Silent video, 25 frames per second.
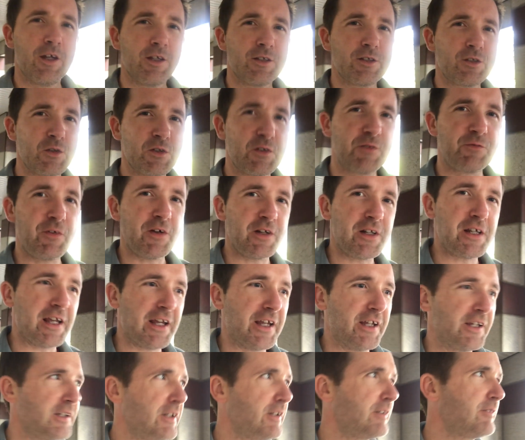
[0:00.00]
So it's funny,
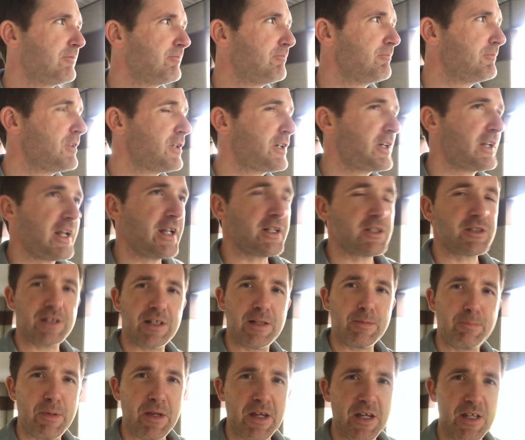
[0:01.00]
you can
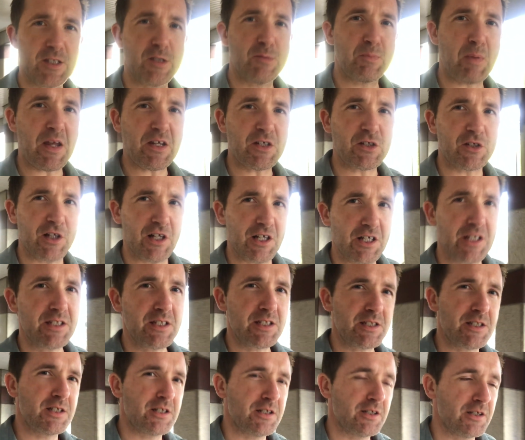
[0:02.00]
actually be a
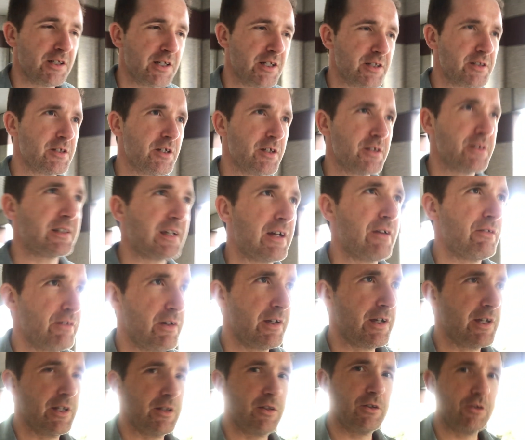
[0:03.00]
specialist, it turns out,
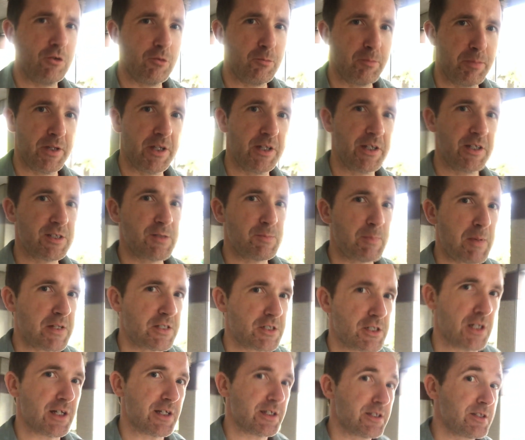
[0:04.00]
in not being a
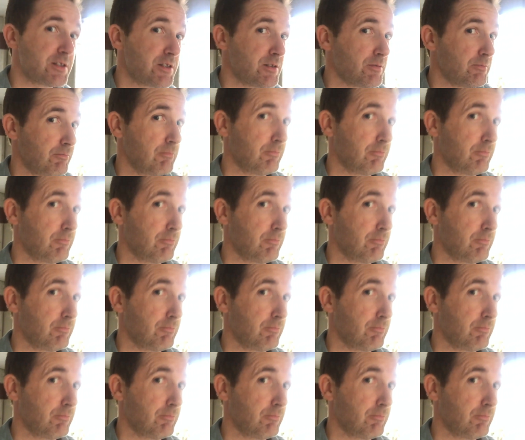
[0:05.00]
specialist.